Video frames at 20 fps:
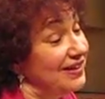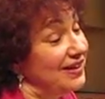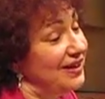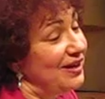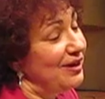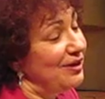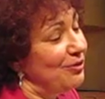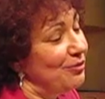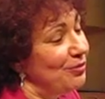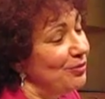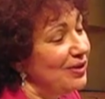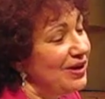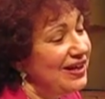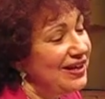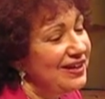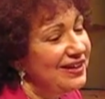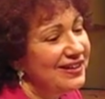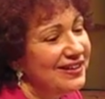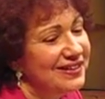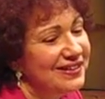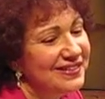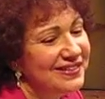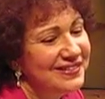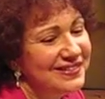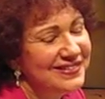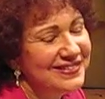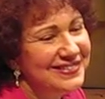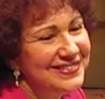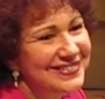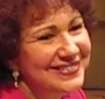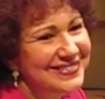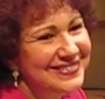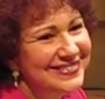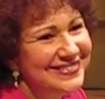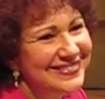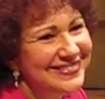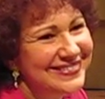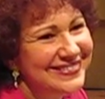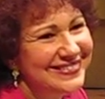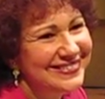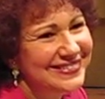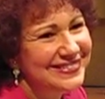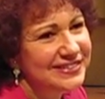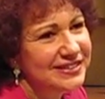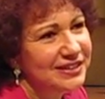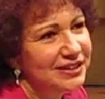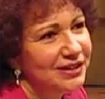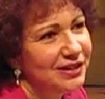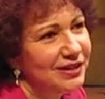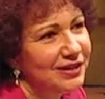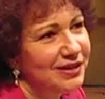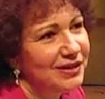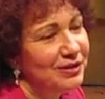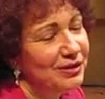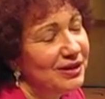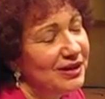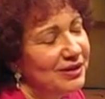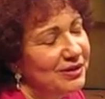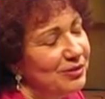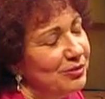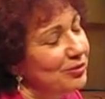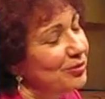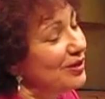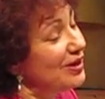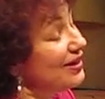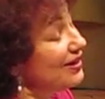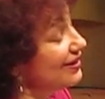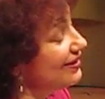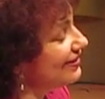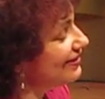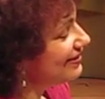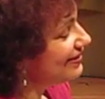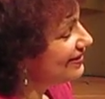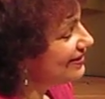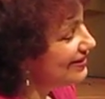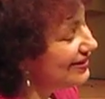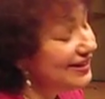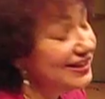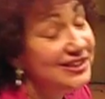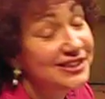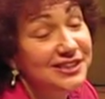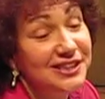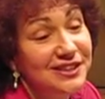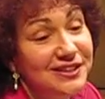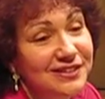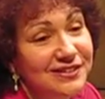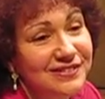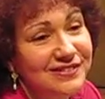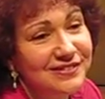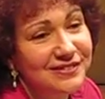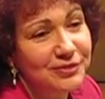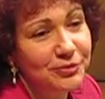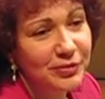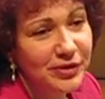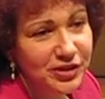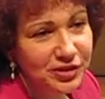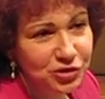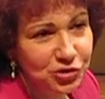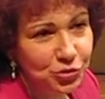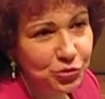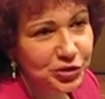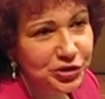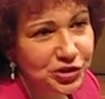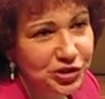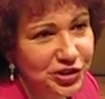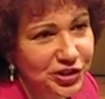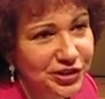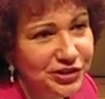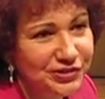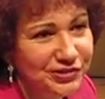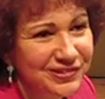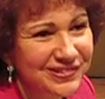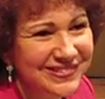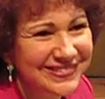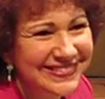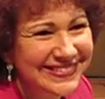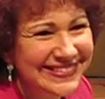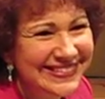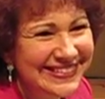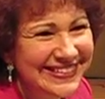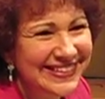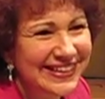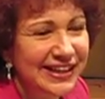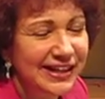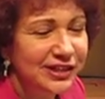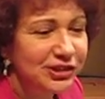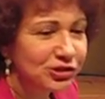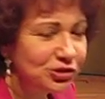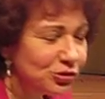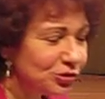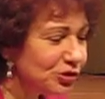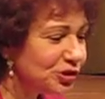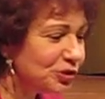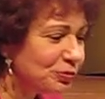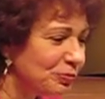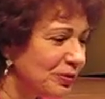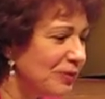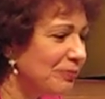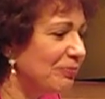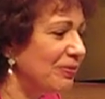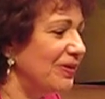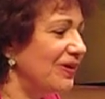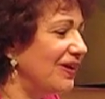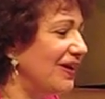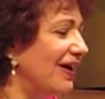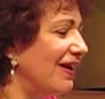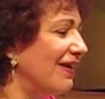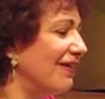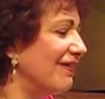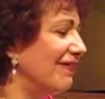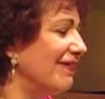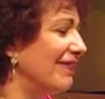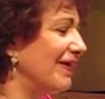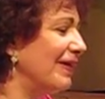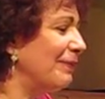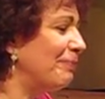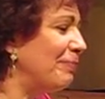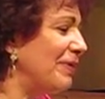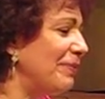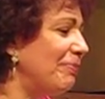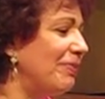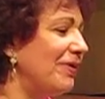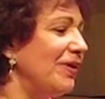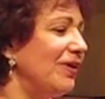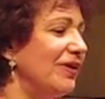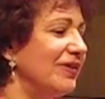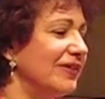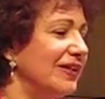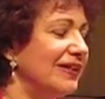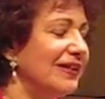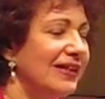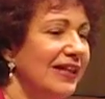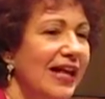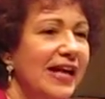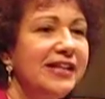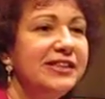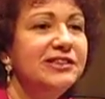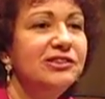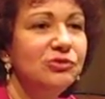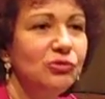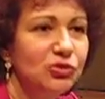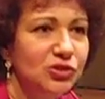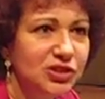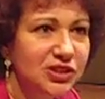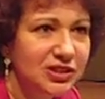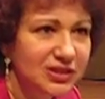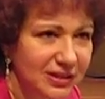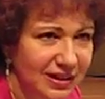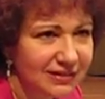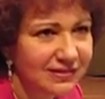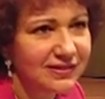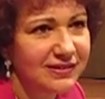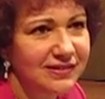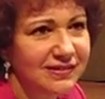We keep producing wonderful musicians. Well, listen, we are Jewish here. And Jewish people are a people that likes to study.